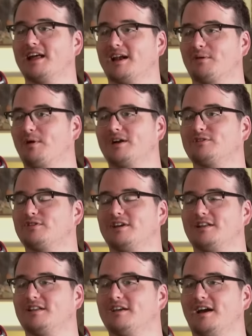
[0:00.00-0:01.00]
I watched
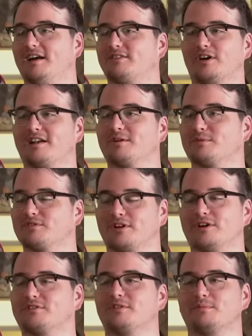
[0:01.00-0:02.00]
it. I thought it was
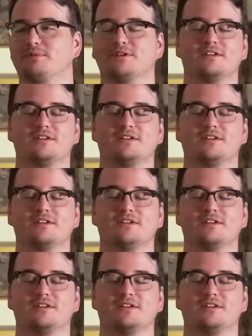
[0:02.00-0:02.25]
awesome.